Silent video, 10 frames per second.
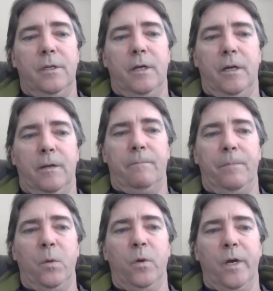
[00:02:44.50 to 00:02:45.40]

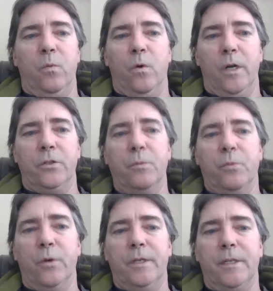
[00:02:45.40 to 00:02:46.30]
What I want to
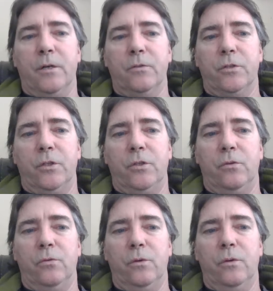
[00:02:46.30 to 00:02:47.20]
point out to
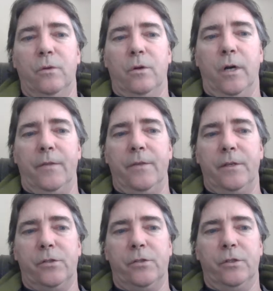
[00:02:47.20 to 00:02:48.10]
you on
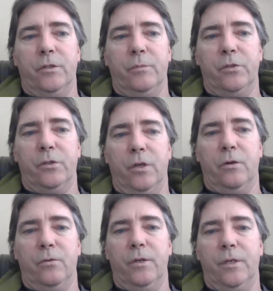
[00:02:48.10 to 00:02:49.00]
this syllabus,
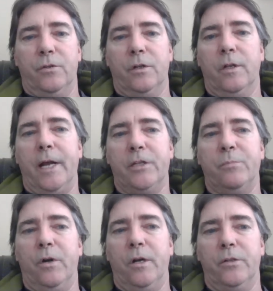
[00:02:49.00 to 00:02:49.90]
though, is
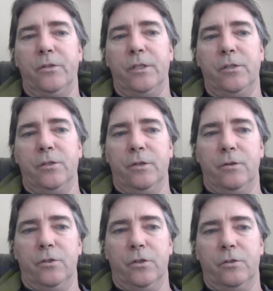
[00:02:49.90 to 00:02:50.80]
class policies.
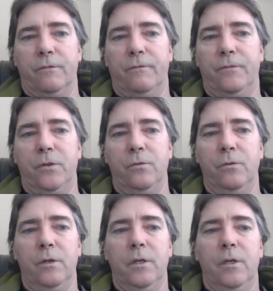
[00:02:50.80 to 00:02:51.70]
There are just a
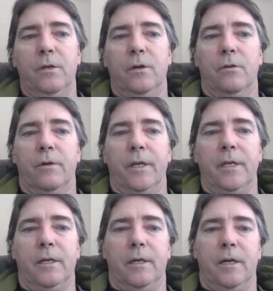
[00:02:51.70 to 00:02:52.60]
few. All
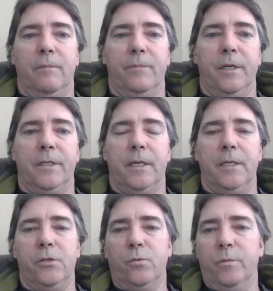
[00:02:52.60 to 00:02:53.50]
right.
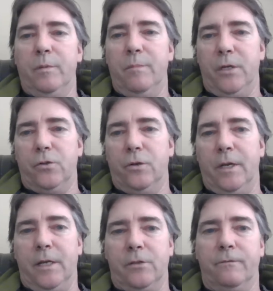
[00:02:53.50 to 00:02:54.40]
Attendance will be
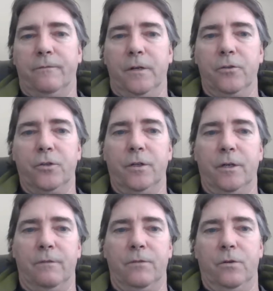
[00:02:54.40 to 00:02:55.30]
measured as a function
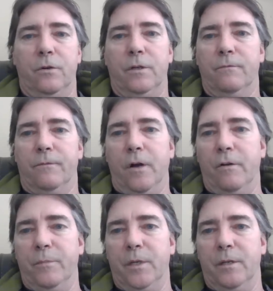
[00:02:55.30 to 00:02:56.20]
of your
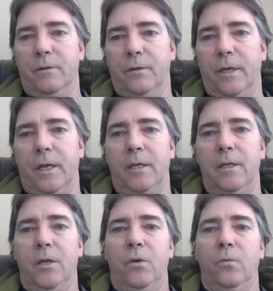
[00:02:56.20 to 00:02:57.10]
involvement.
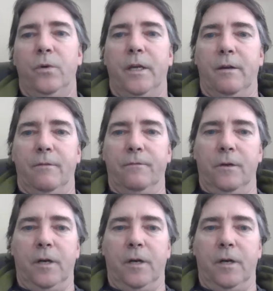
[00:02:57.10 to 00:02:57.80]
Okay. We have